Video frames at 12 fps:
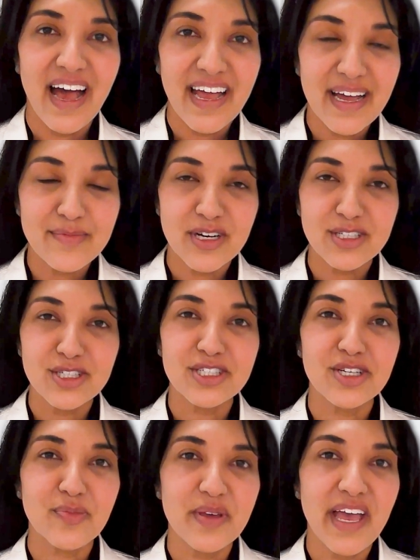Hi, I'm Dr.
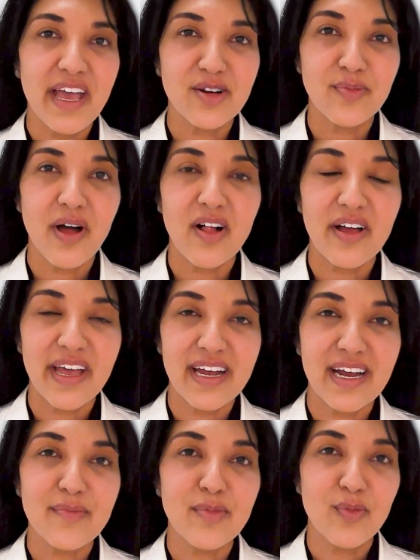Shilpi Khetarpal,
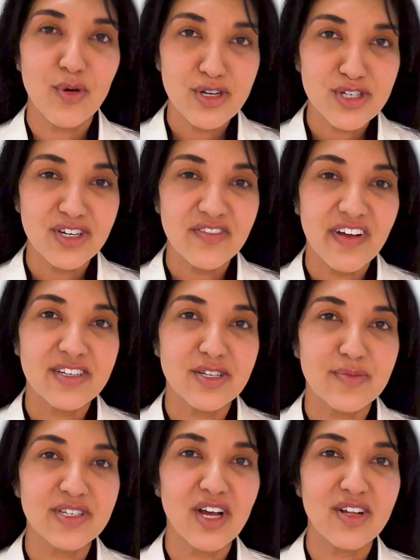and I'm a board certified
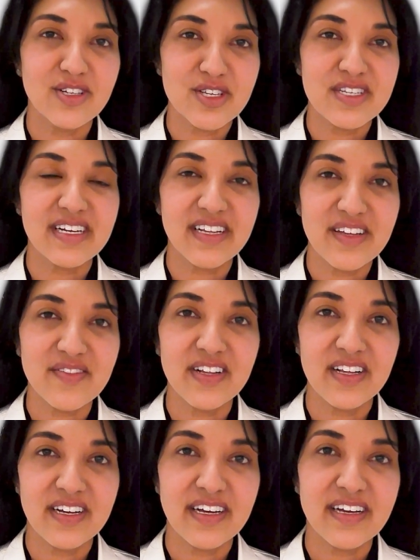dermatologist at Cleveland
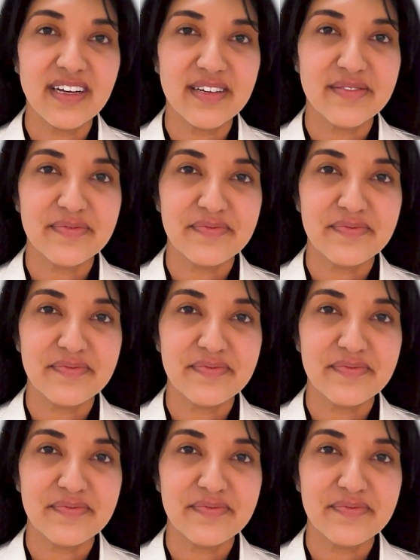Clinic.